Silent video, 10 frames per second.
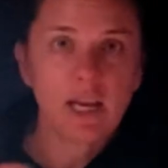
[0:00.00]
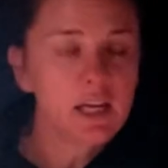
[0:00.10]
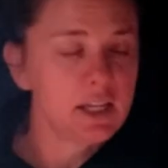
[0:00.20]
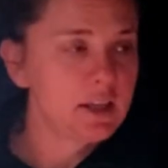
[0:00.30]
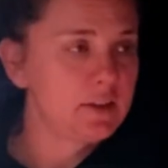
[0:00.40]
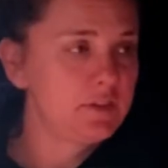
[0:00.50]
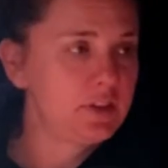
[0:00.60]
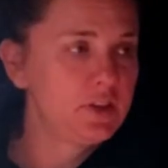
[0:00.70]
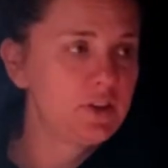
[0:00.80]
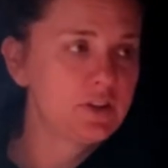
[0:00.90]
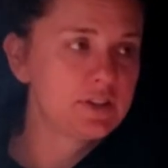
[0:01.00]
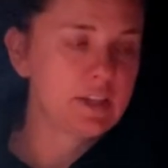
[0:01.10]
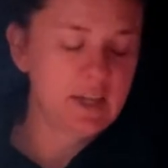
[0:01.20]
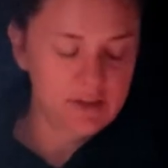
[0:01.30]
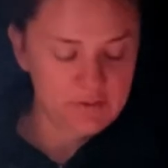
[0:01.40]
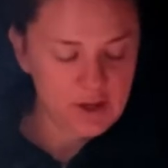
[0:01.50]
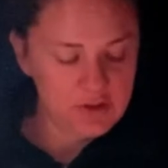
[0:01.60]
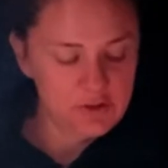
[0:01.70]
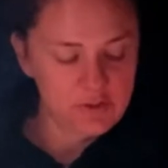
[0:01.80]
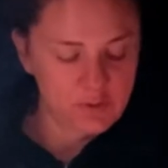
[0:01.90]
any given year to get a
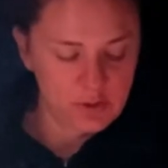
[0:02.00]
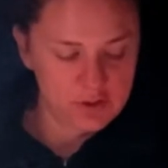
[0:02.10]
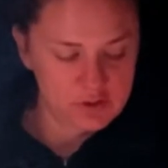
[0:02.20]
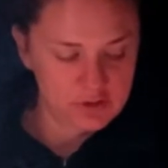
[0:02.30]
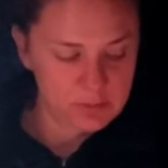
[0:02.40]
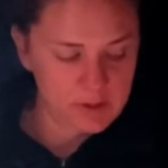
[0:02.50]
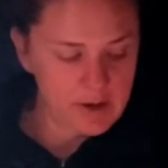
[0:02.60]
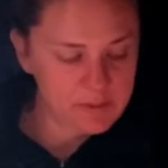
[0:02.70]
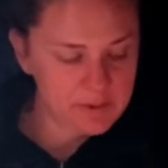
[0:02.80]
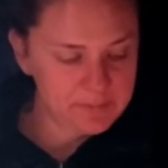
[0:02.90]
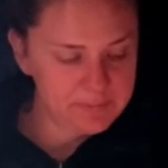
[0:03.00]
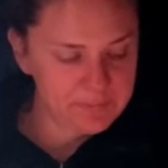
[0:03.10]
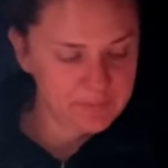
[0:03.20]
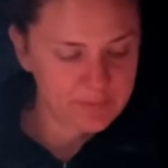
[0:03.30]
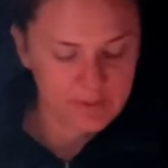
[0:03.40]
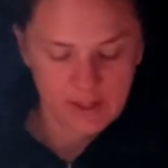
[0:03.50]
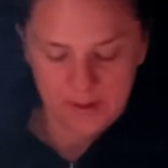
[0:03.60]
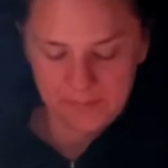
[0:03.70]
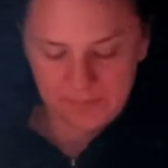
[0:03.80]
value of 4 inches per hour. Okay?